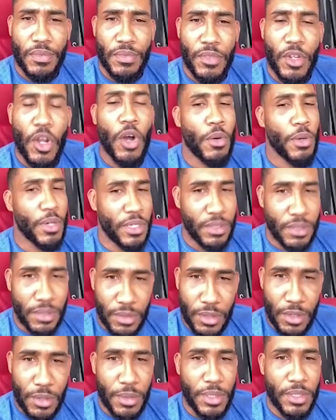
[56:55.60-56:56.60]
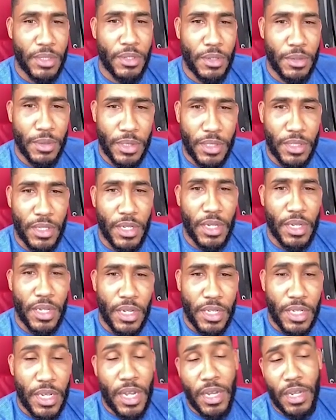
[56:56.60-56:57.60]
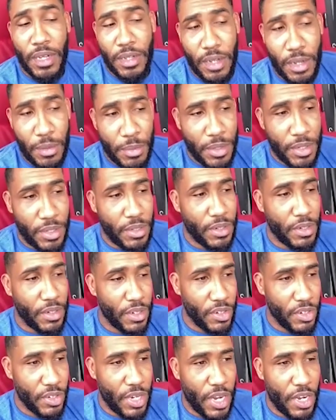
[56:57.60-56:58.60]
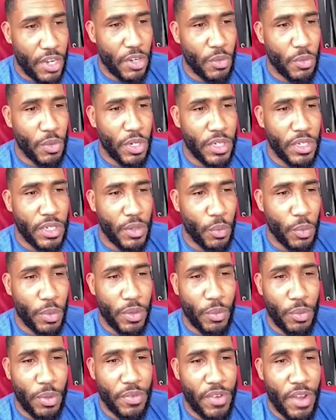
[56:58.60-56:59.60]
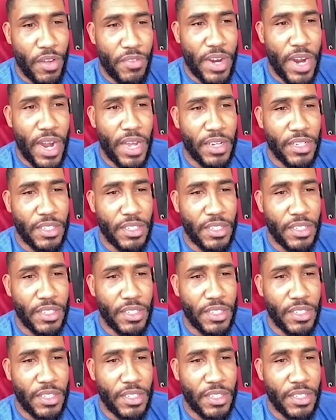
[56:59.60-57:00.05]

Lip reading: Always. Yeah, I mean, knock on wood, we've never had to